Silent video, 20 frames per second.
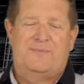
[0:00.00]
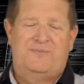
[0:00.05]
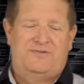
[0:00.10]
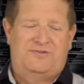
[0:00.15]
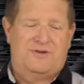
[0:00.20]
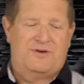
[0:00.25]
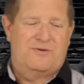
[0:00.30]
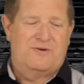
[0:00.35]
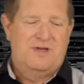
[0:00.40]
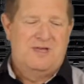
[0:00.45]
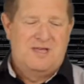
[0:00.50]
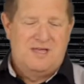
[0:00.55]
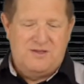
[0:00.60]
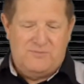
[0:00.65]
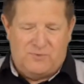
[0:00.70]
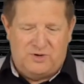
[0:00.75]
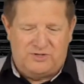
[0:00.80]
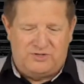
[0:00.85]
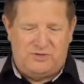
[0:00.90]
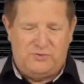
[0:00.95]
So
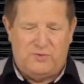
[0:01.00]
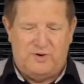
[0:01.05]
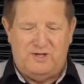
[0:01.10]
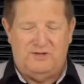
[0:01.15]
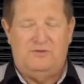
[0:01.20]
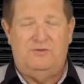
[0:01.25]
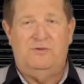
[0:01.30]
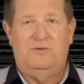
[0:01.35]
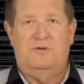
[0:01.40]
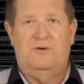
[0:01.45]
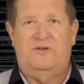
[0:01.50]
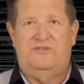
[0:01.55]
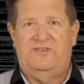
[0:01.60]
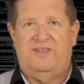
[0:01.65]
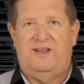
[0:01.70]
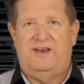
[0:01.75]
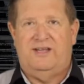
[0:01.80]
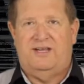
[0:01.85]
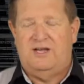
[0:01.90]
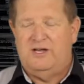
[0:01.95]
what you want to do though is
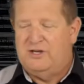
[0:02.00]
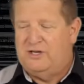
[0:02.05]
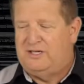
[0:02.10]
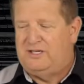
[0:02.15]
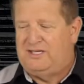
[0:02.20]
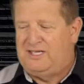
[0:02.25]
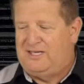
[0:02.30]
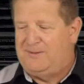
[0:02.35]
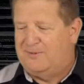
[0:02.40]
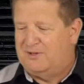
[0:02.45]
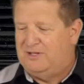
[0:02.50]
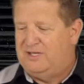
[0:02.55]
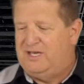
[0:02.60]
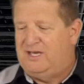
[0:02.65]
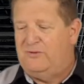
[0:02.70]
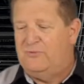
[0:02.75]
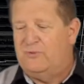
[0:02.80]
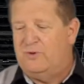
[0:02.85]
get a good deep clean.